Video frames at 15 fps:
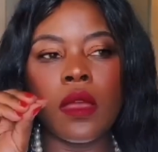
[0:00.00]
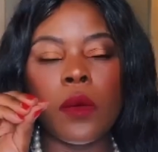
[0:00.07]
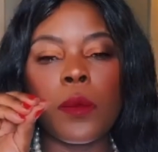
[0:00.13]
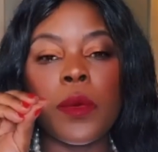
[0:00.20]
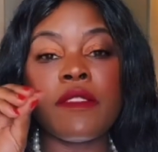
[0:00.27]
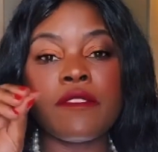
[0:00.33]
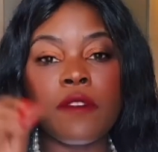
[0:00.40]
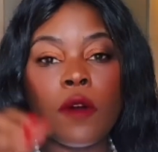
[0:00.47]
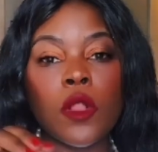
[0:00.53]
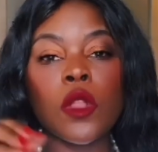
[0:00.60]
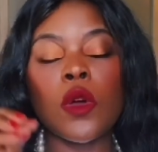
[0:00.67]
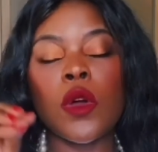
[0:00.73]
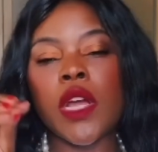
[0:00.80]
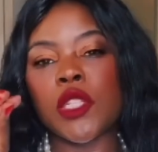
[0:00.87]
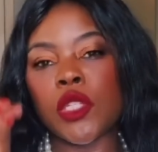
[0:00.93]
We
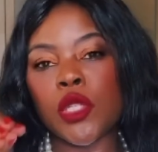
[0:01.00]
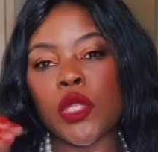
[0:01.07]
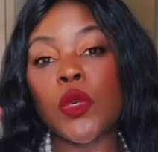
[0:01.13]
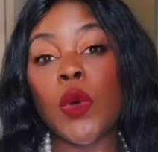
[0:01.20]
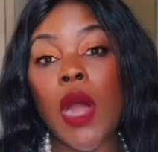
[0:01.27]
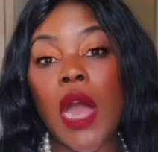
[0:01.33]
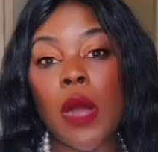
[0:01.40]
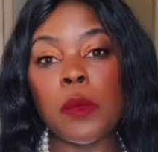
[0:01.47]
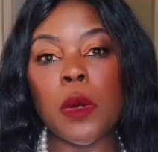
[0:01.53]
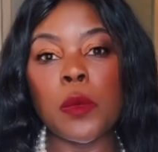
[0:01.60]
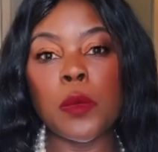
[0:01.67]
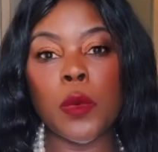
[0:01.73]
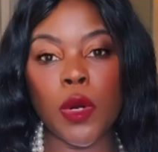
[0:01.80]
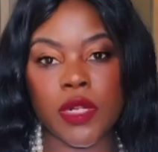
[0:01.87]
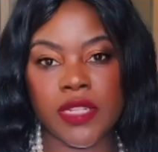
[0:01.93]
follow a two-hour
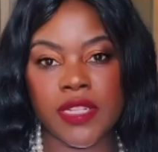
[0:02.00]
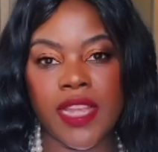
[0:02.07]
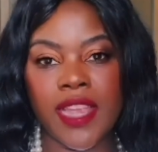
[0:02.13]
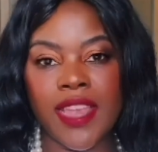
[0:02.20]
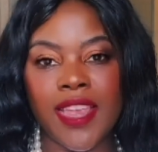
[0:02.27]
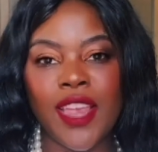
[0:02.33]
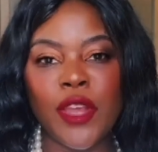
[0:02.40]
workday